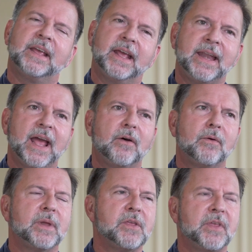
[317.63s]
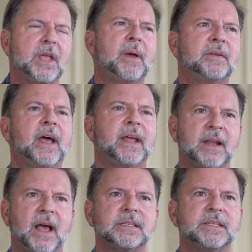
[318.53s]
And now you think about
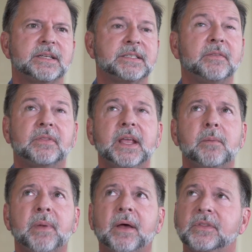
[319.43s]
diagnostics and think about